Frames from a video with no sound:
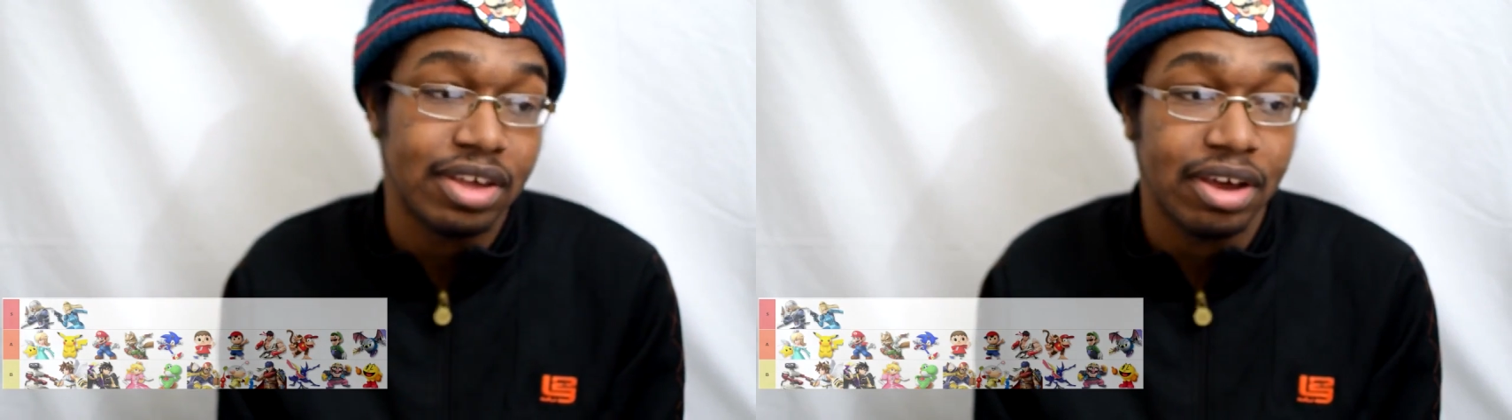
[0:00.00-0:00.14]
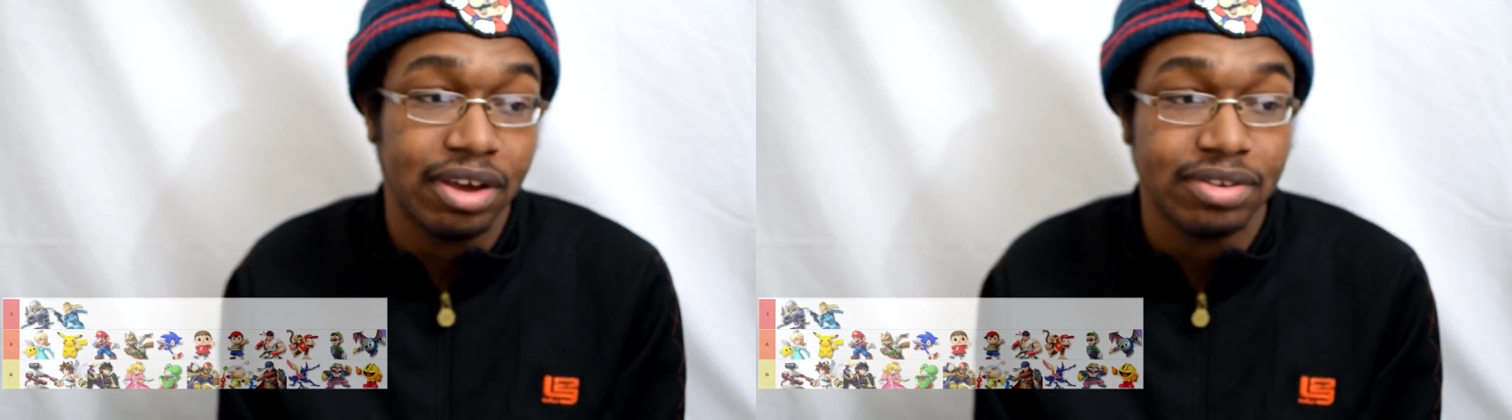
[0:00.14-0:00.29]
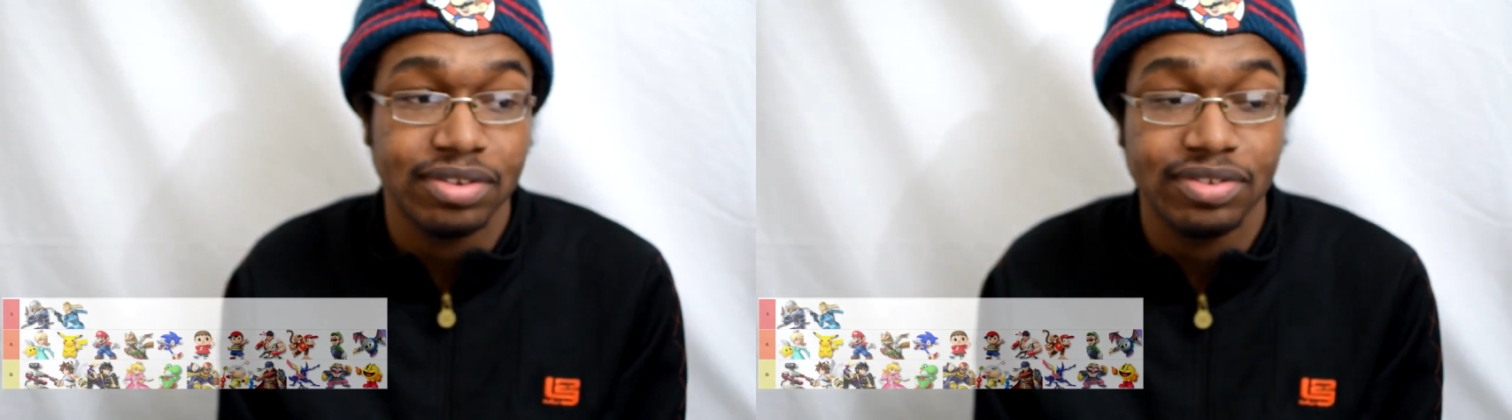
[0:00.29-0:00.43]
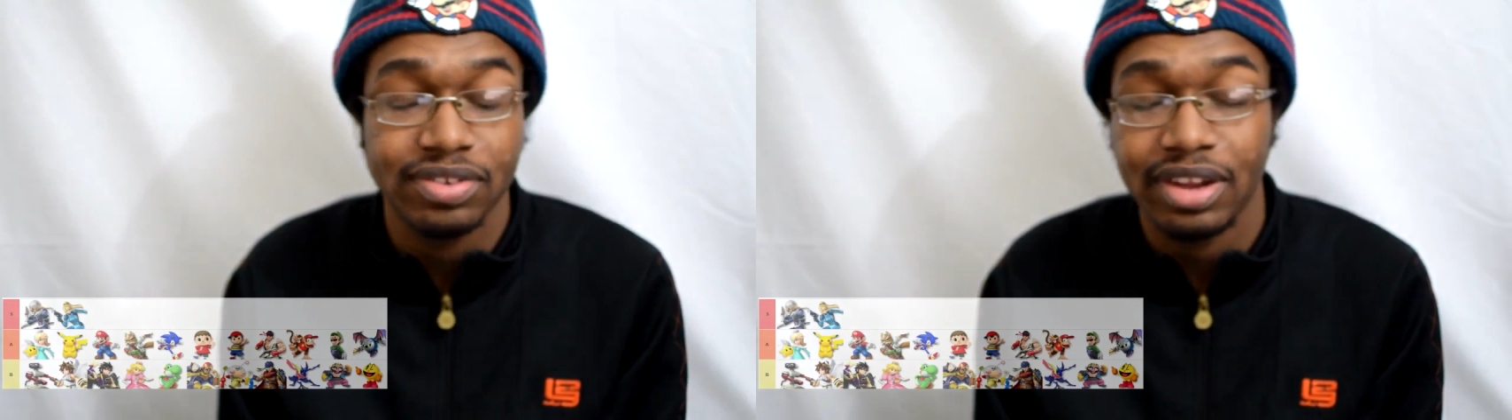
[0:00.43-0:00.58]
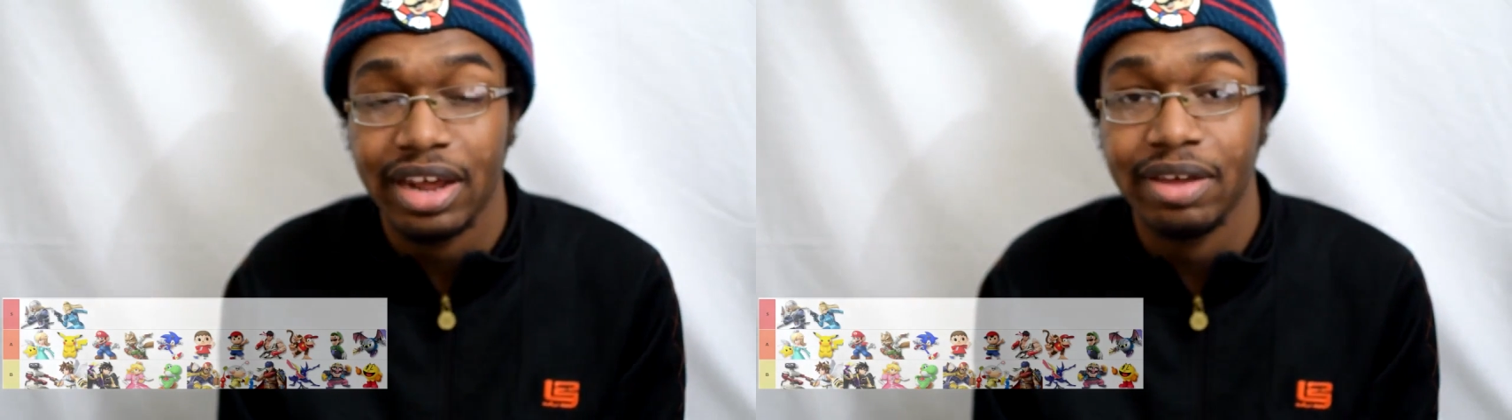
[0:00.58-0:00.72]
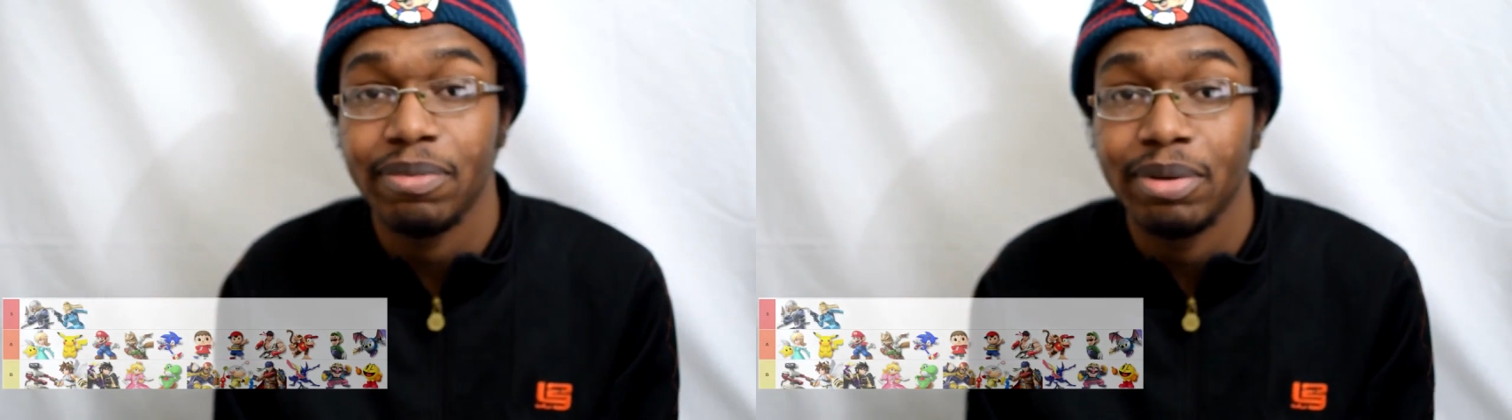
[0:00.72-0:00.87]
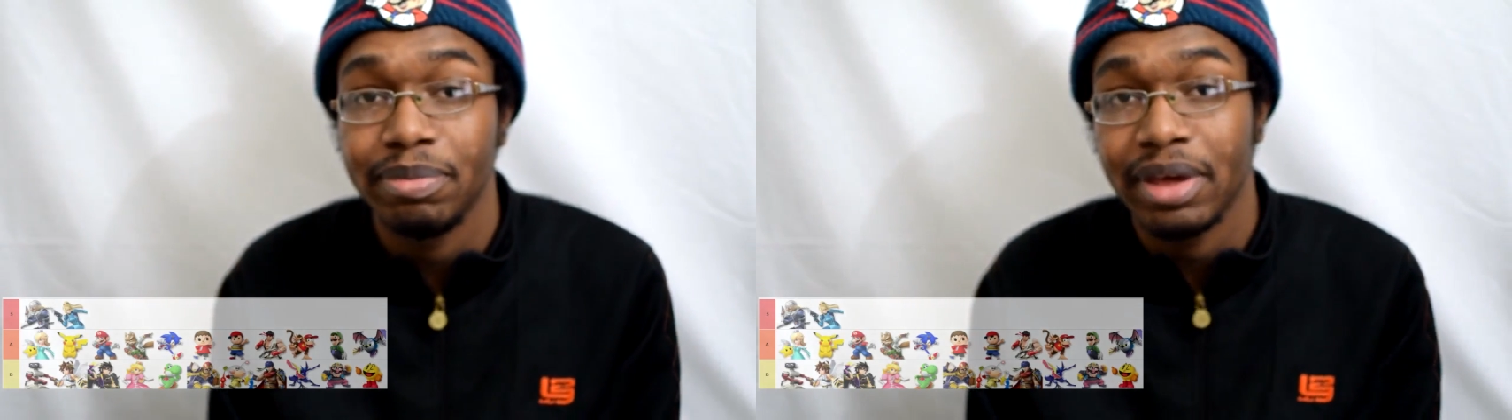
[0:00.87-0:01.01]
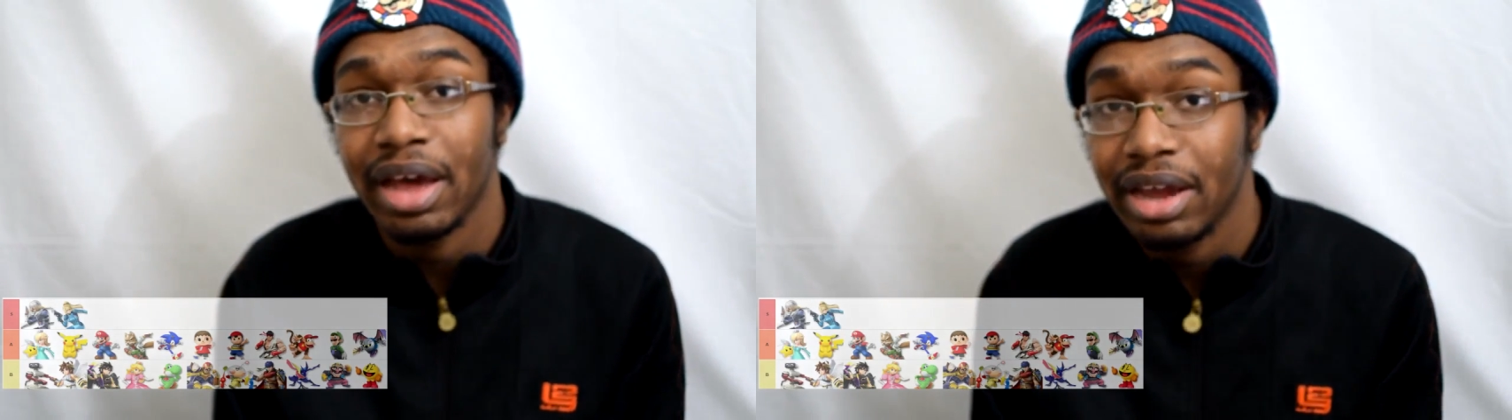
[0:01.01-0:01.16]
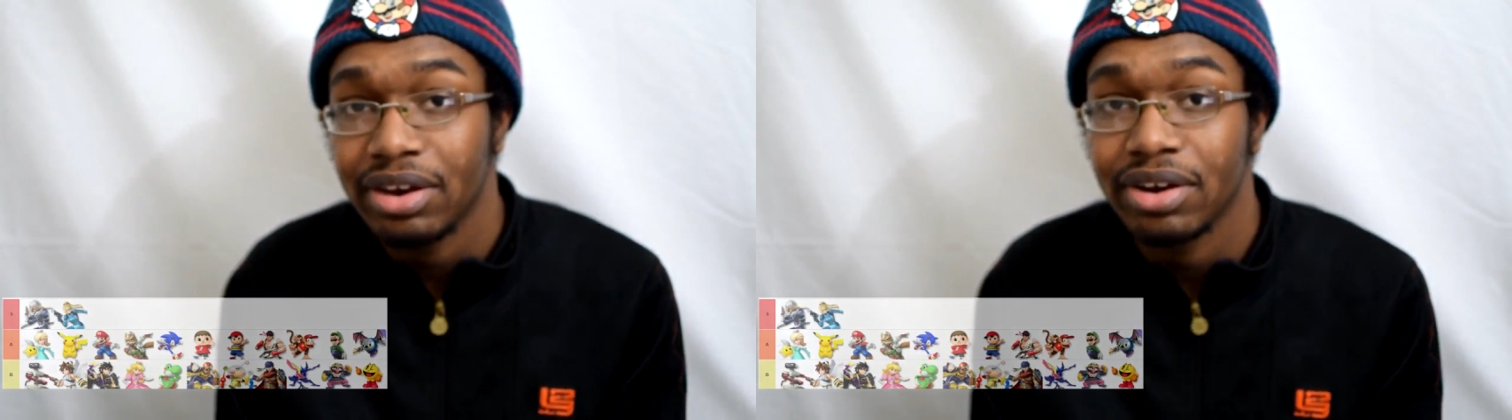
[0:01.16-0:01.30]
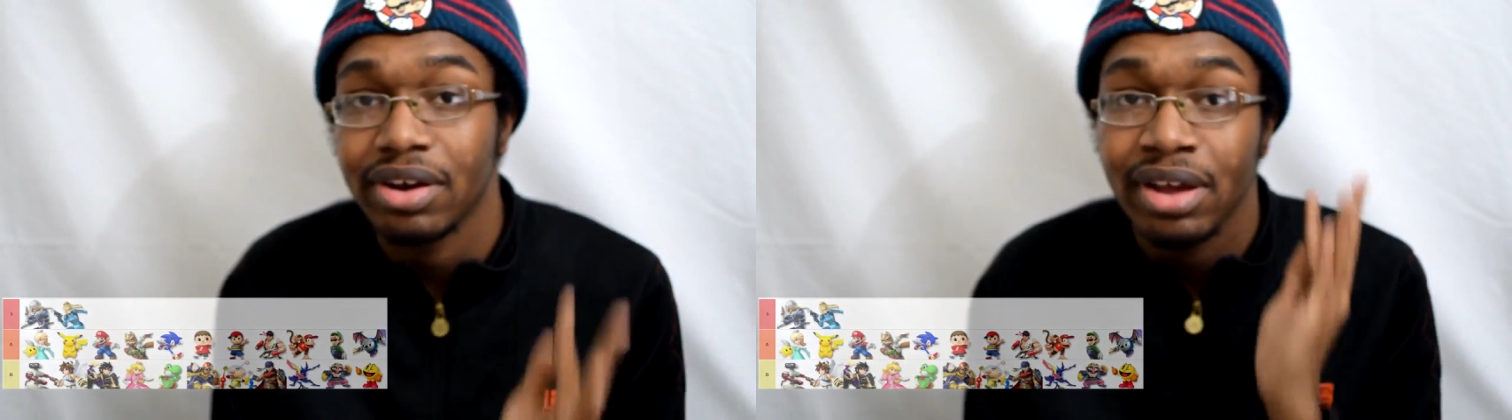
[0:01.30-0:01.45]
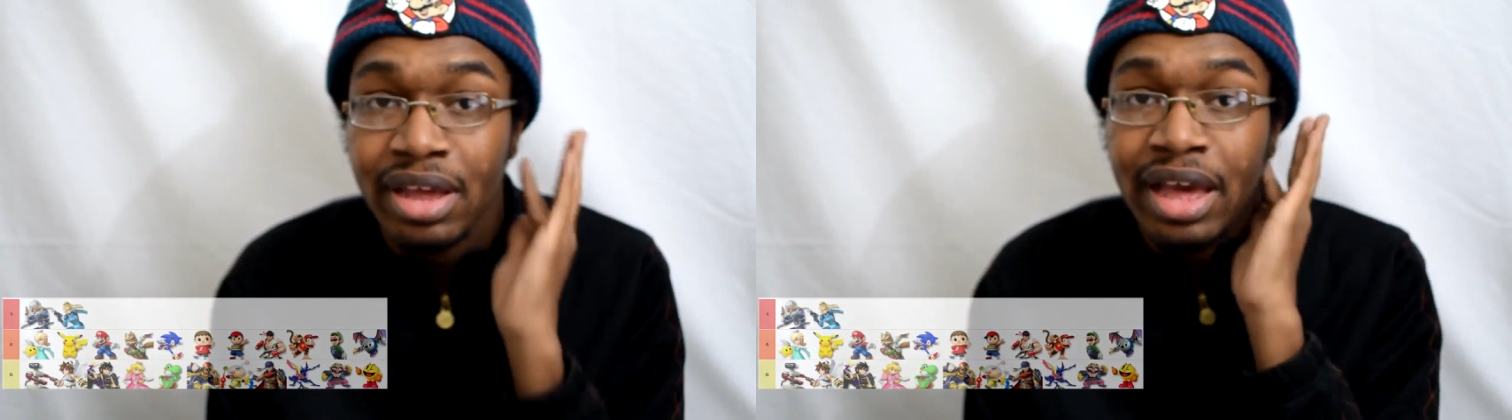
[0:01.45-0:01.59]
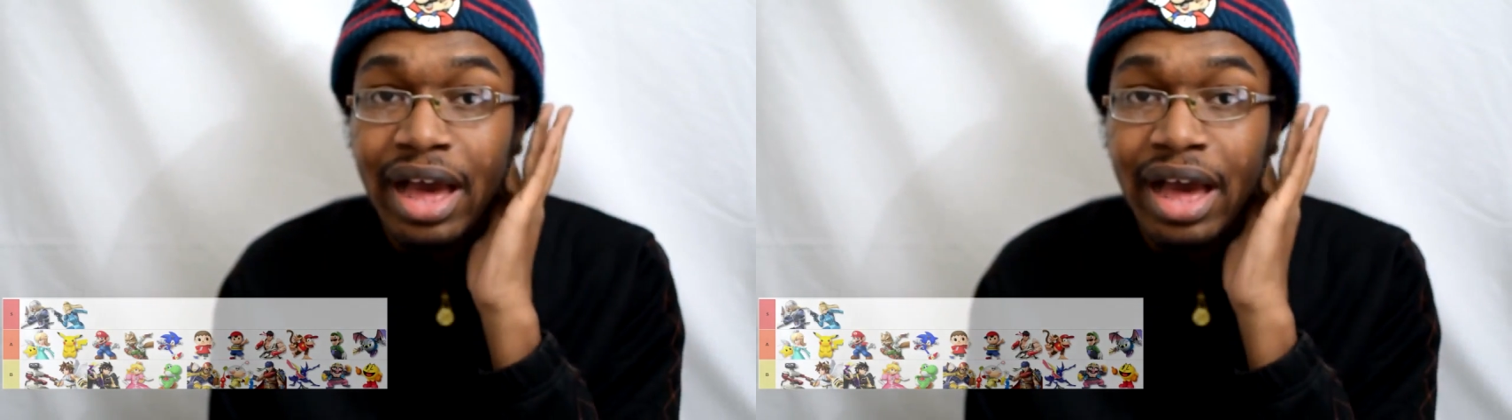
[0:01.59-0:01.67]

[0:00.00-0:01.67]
characters that I put behind her,